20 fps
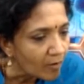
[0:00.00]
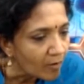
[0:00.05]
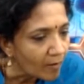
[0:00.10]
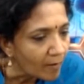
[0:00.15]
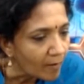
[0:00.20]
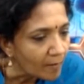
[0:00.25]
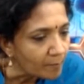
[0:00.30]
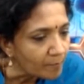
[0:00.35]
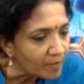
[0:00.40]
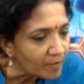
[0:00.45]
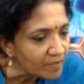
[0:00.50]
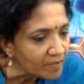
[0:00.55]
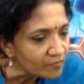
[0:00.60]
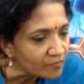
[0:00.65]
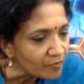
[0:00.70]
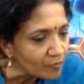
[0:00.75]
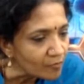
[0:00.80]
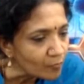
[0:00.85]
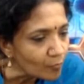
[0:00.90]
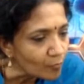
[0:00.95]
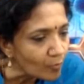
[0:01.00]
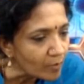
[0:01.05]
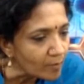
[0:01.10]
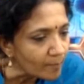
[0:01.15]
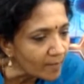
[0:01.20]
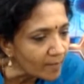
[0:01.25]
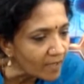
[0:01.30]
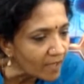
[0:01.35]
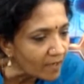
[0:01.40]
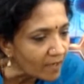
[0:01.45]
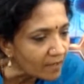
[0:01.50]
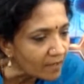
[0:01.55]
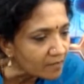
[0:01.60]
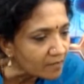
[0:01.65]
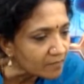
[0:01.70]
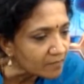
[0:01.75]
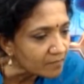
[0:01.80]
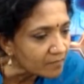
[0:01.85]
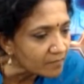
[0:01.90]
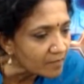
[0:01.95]
are based on quantum
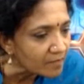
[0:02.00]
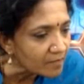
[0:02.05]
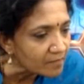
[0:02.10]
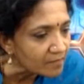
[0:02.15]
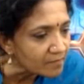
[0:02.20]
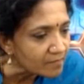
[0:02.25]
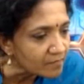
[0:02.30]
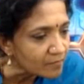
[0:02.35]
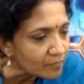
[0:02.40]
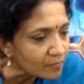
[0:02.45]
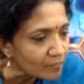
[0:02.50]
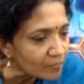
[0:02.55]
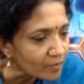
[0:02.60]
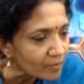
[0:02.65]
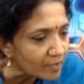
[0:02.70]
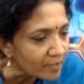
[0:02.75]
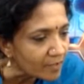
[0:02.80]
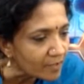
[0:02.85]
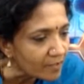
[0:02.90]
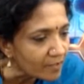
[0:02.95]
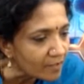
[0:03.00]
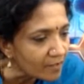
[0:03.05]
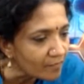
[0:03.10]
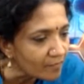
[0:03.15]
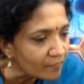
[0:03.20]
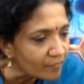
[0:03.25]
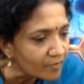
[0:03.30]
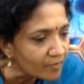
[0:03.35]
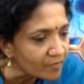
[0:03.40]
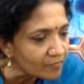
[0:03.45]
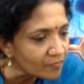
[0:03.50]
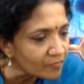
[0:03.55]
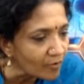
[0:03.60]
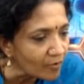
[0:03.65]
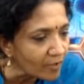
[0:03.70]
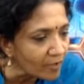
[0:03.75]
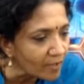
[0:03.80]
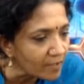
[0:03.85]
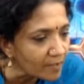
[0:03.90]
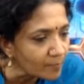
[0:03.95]
mechanics. Yes, only. If it is
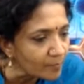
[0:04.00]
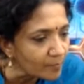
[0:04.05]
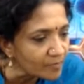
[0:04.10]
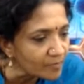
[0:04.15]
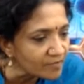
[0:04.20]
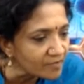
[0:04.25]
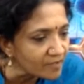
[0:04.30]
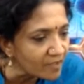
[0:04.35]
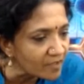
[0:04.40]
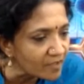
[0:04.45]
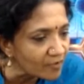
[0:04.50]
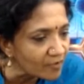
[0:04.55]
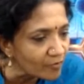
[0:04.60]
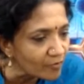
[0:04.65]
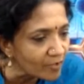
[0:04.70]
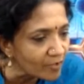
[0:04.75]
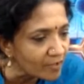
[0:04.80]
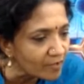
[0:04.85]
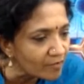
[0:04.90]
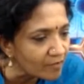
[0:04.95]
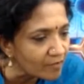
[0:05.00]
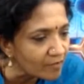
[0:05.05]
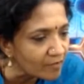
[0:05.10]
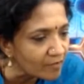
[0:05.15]
not 100% accurate,